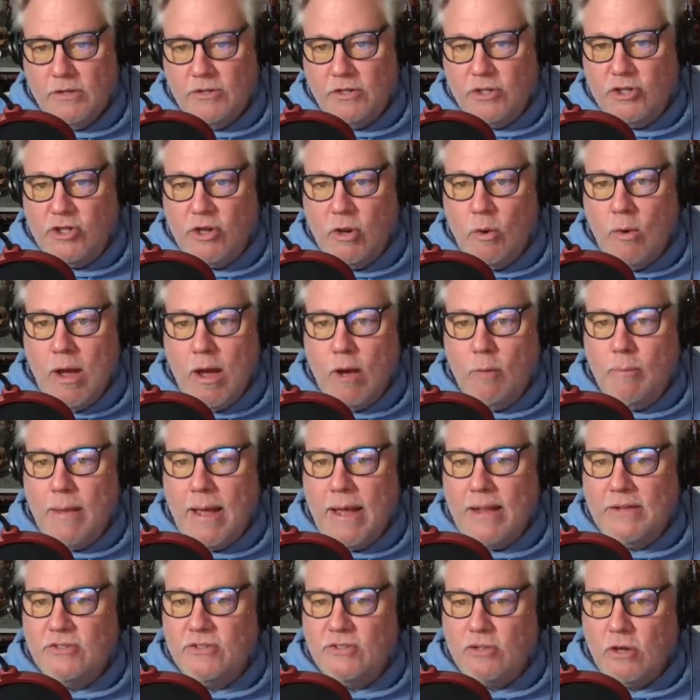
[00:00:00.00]
To show how
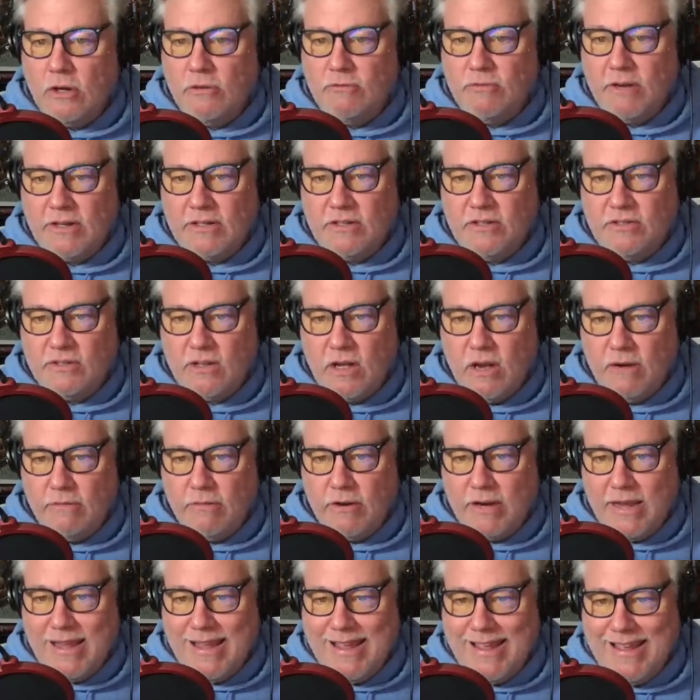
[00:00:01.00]
bad Star Trek
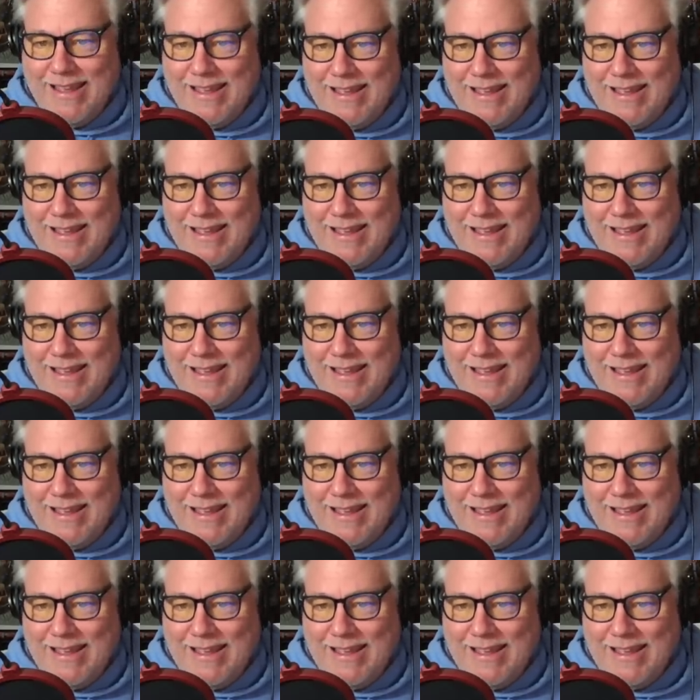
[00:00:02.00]
Discovery